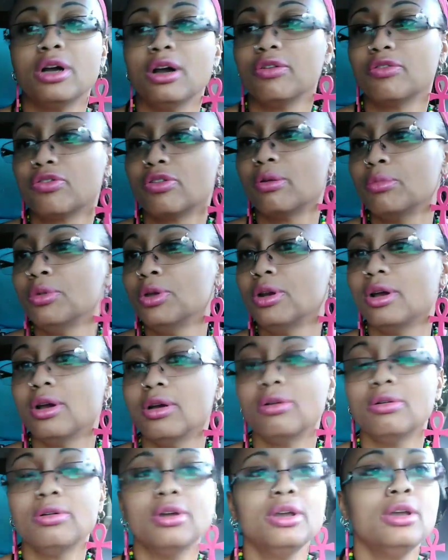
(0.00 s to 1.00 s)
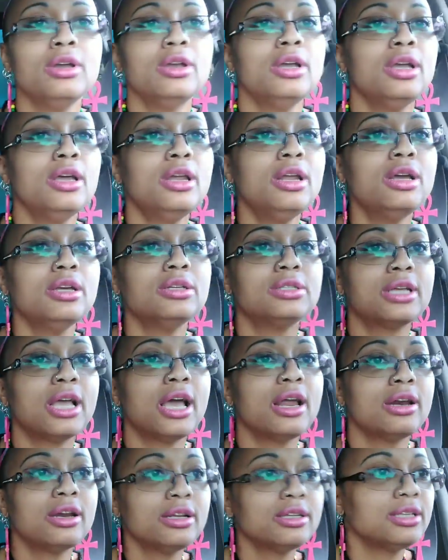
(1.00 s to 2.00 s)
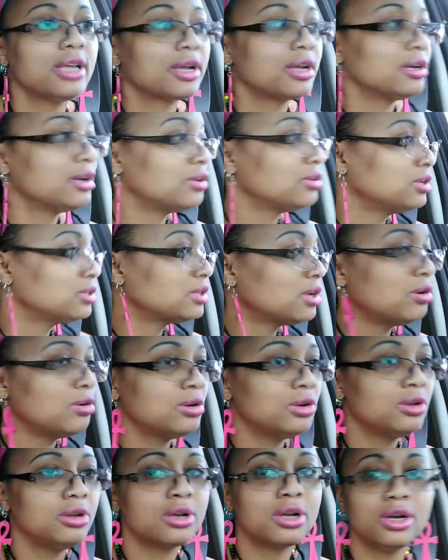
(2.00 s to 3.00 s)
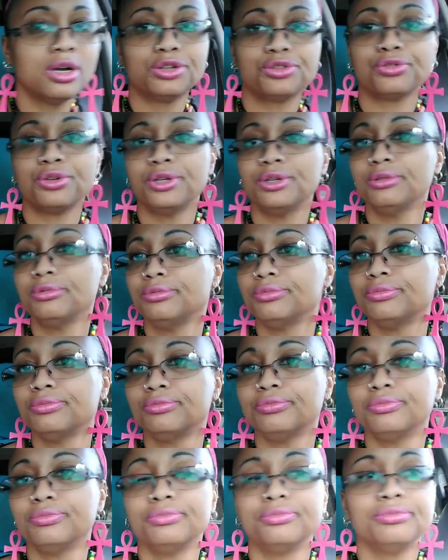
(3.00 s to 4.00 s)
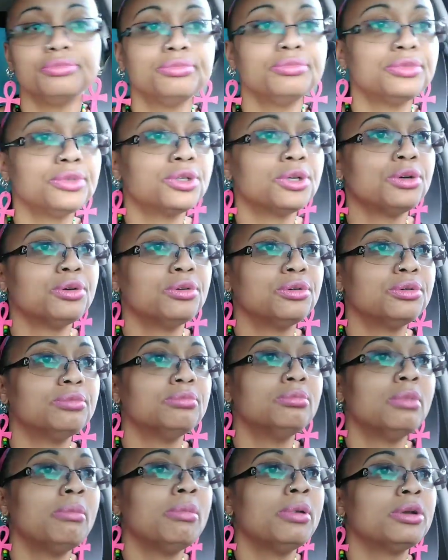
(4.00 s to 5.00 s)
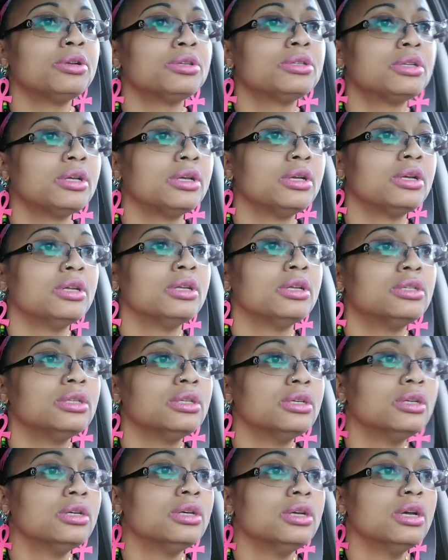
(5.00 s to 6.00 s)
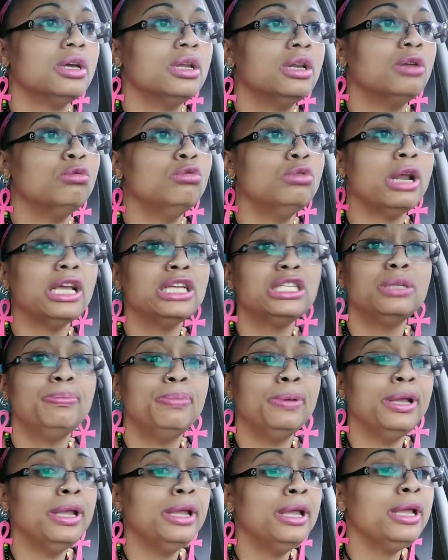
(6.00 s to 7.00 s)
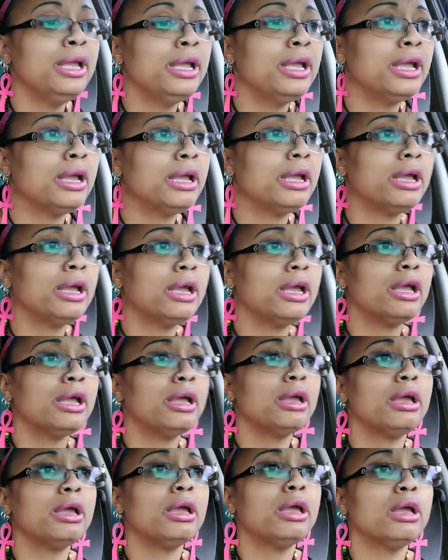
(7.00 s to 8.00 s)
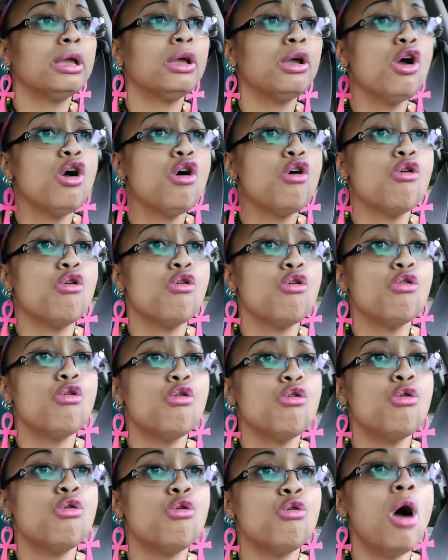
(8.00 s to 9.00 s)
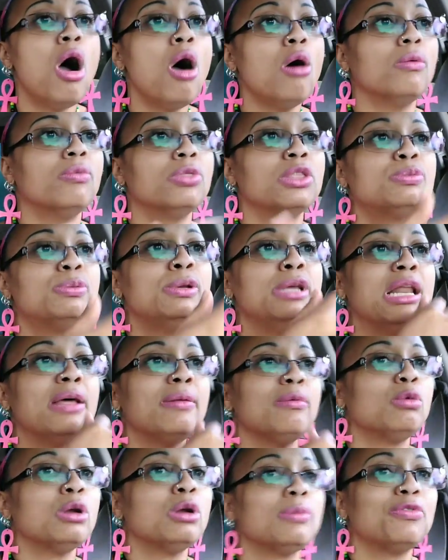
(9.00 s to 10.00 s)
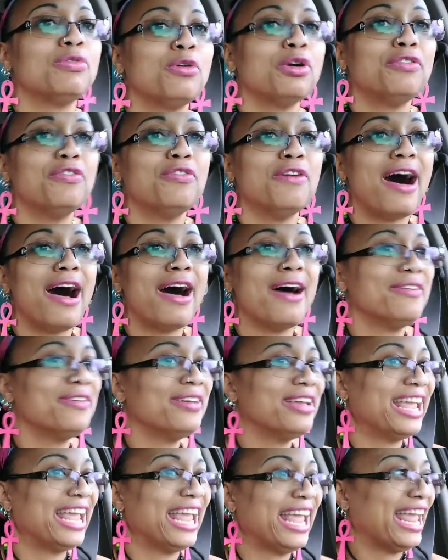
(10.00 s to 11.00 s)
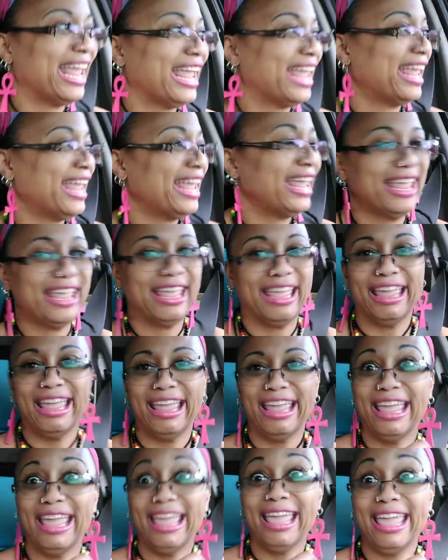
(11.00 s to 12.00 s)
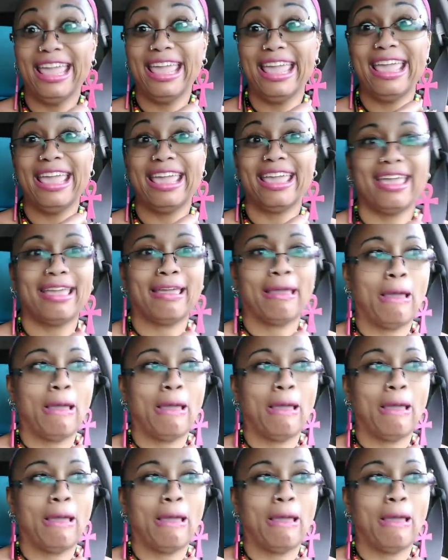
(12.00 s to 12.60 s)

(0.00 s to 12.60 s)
will come from. You know, it is. It's, got, it's like another, its own little country. So my mom understands. Ooh, they speed Ooh. Oh, speed limit 145.